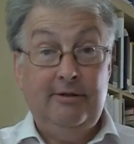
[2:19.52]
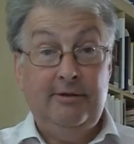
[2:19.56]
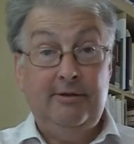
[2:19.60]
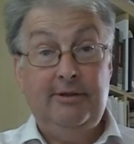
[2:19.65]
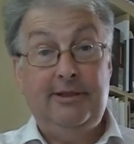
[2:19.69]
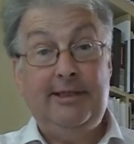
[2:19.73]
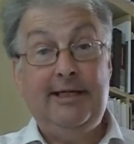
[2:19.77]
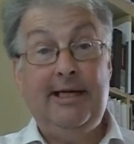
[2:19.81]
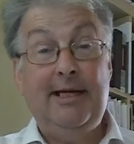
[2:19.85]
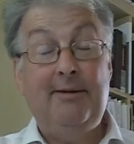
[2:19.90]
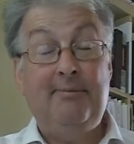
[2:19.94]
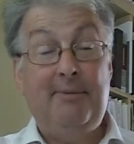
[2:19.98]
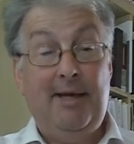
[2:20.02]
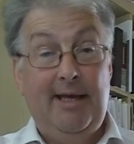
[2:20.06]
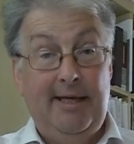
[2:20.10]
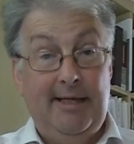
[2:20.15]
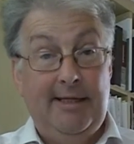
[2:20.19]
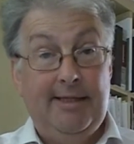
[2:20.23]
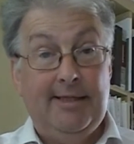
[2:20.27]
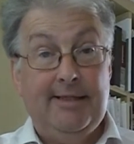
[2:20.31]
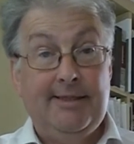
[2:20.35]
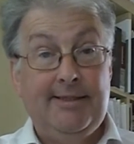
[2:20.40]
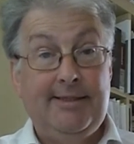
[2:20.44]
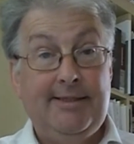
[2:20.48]

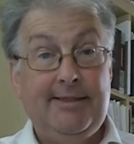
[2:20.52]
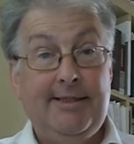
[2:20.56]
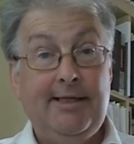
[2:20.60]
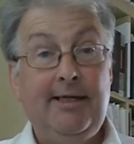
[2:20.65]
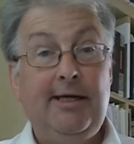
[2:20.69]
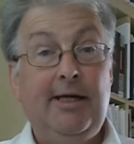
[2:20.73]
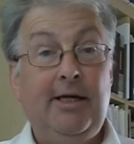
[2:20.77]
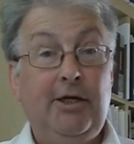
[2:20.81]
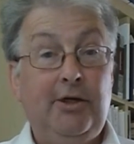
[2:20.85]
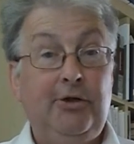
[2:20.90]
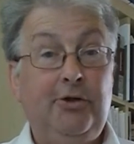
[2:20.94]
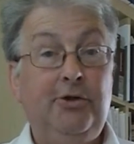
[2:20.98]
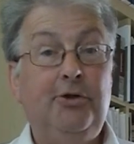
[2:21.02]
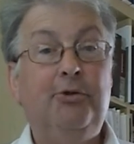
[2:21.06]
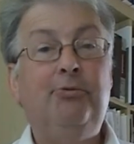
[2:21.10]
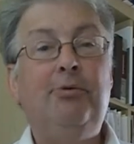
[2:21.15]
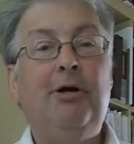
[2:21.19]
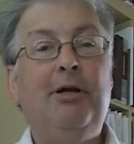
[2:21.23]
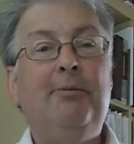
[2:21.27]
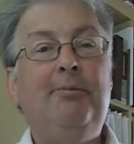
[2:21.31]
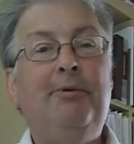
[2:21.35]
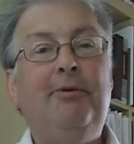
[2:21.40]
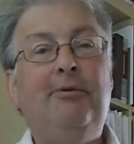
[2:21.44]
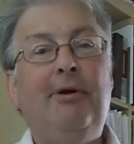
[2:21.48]
TMAs, could
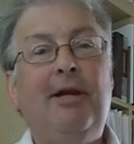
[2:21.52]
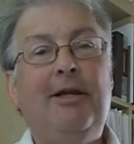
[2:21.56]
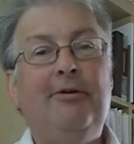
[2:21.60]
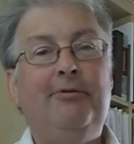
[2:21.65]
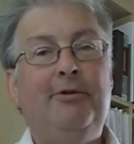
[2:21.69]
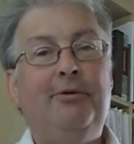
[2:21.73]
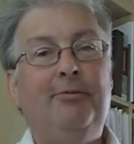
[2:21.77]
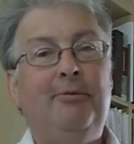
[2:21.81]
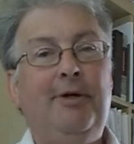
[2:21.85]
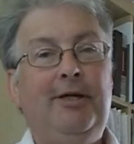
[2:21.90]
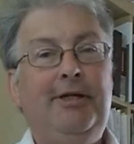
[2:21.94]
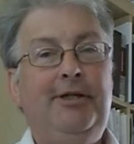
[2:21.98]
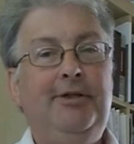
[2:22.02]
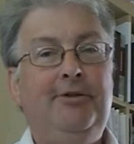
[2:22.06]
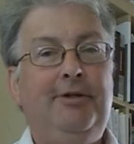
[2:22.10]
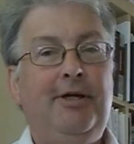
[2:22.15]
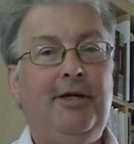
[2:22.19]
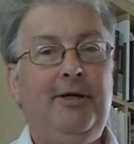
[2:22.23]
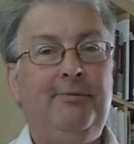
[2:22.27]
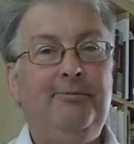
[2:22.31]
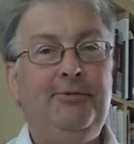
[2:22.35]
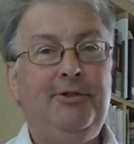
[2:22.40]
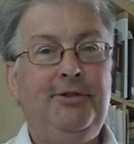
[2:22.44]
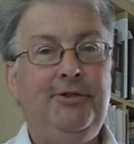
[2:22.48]
well be relevant when you
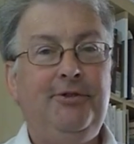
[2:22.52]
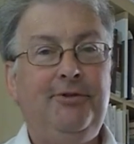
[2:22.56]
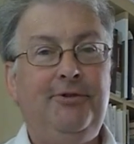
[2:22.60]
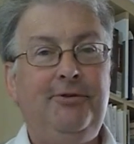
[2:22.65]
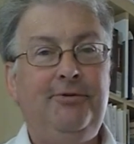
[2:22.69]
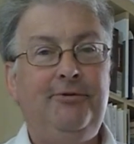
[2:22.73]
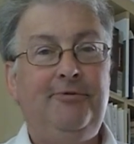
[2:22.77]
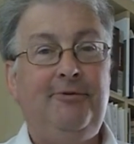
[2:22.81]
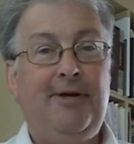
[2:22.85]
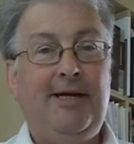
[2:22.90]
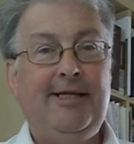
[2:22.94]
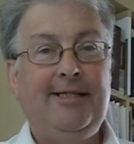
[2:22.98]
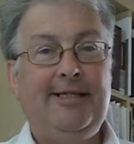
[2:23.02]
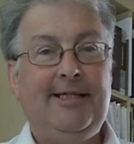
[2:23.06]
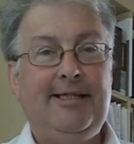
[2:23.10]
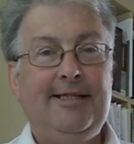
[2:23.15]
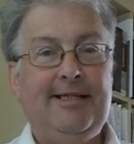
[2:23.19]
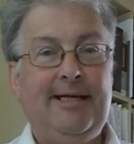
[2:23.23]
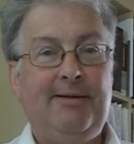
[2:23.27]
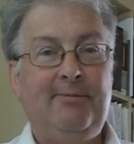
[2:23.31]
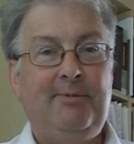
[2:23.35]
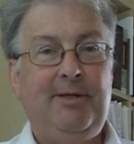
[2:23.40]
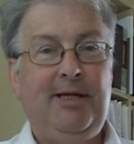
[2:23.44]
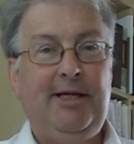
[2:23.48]
come to face
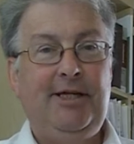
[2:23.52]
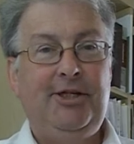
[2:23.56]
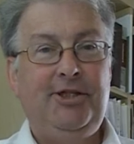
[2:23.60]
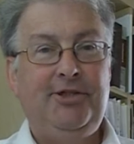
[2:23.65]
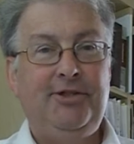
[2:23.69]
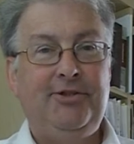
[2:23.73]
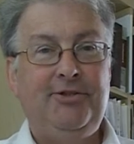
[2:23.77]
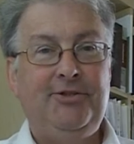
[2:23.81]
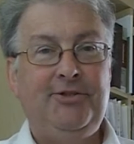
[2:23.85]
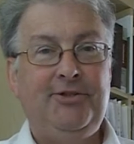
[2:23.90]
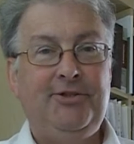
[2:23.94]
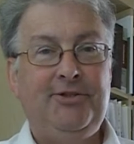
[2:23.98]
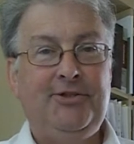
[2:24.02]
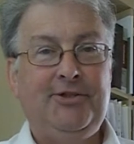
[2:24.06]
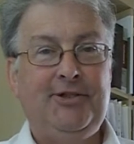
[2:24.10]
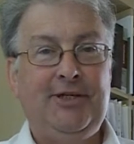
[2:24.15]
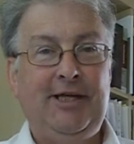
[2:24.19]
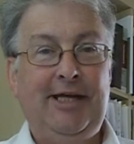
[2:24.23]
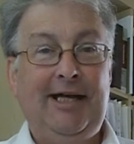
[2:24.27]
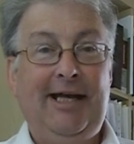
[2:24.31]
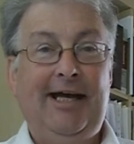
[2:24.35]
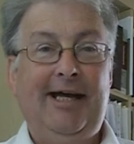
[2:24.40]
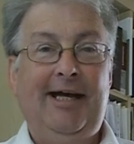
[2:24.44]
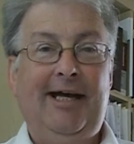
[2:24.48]
examinations
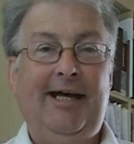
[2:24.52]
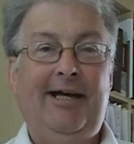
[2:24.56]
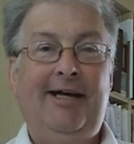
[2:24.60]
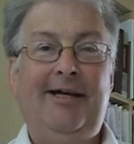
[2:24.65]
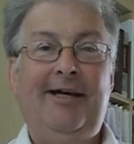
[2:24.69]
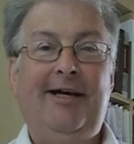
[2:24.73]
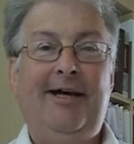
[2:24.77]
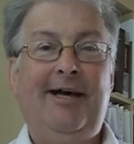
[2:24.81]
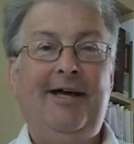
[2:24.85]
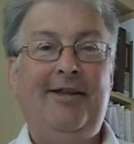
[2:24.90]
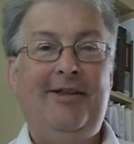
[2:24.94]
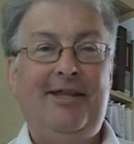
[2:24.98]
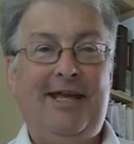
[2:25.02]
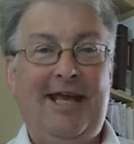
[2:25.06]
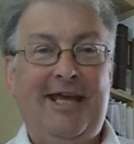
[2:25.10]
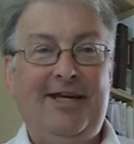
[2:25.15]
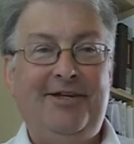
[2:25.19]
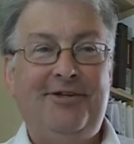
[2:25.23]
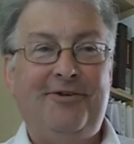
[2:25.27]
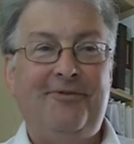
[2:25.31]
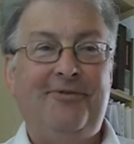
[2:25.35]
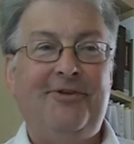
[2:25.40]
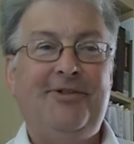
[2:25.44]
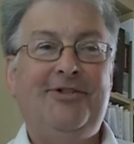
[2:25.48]
at the
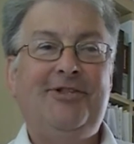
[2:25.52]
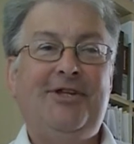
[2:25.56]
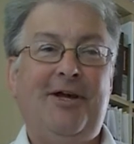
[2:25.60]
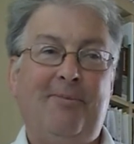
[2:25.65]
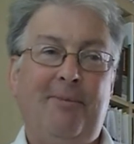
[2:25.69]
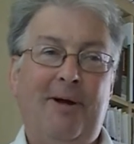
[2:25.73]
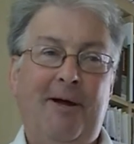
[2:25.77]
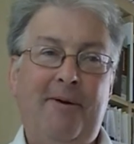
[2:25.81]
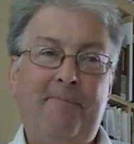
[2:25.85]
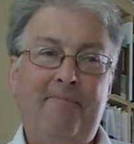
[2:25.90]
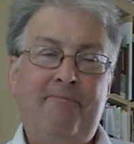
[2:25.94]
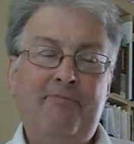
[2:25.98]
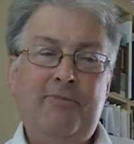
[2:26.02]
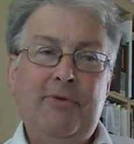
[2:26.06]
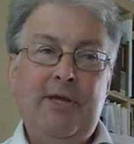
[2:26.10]
end of the summer.